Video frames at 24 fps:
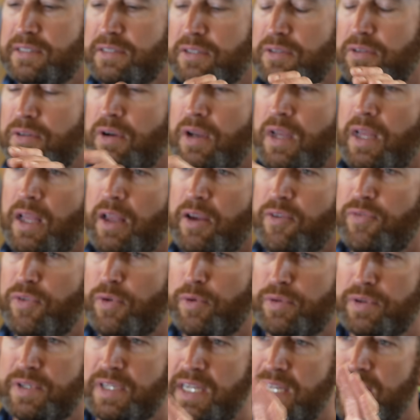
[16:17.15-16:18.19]
So
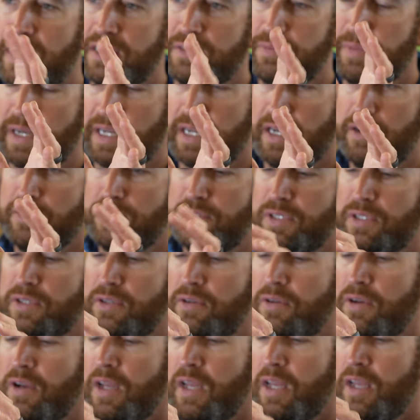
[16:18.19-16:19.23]
14 is my go-to,